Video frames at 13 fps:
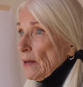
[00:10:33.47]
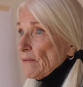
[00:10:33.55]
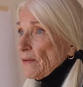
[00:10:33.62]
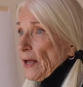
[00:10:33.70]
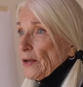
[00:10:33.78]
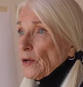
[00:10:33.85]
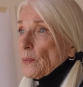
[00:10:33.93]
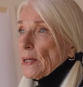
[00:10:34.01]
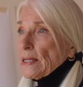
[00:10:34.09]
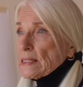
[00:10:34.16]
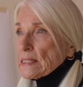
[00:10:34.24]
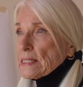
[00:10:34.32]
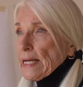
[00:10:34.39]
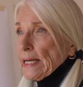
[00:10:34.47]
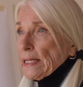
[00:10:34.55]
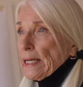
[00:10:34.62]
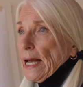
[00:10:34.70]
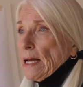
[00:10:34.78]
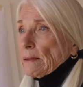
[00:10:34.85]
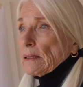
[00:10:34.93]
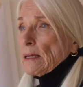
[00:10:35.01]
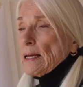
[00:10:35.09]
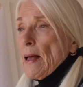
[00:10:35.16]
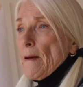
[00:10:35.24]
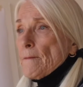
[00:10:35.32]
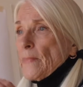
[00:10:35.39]
Find a way to stand out,
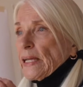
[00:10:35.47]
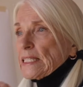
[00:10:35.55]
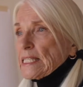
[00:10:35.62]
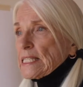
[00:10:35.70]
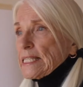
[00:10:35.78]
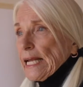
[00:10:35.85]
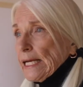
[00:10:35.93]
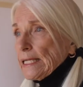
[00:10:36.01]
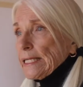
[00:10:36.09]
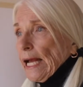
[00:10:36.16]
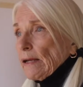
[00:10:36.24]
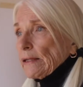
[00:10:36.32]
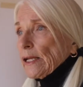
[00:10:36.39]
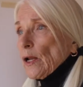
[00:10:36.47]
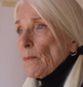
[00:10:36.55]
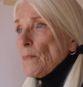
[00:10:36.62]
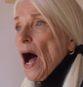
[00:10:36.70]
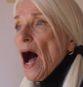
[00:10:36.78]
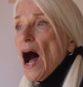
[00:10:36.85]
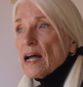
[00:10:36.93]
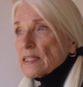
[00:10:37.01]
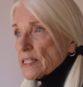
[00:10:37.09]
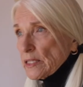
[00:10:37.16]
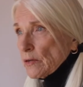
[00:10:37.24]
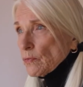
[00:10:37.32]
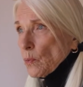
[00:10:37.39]
but stand out in a
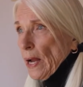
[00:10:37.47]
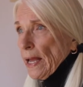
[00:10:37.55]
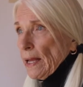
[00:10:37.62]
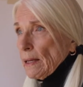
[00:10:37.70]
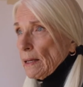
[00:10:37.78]
positive way.